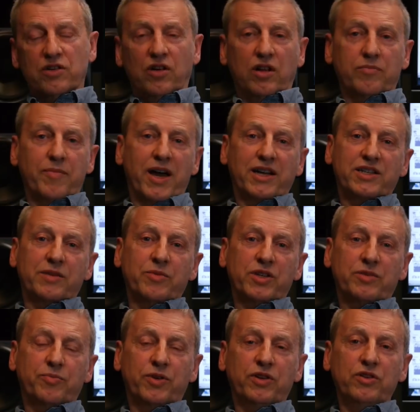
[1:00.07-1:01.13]
is called
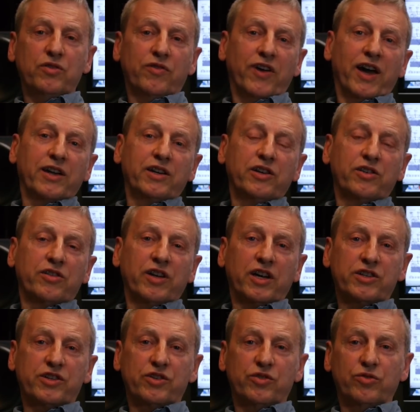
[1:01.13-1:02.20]
MaxMSP. You've had an
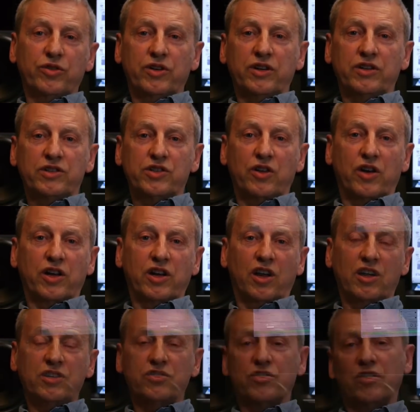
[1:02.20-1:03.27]
introduction to it in Sonic
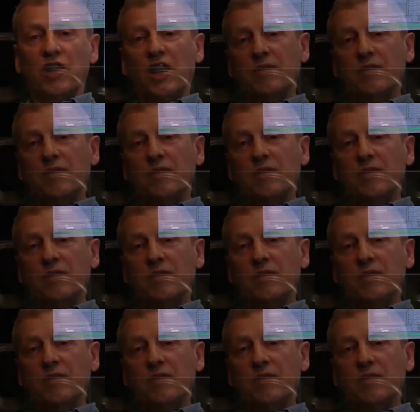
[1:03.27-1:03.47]
Arts or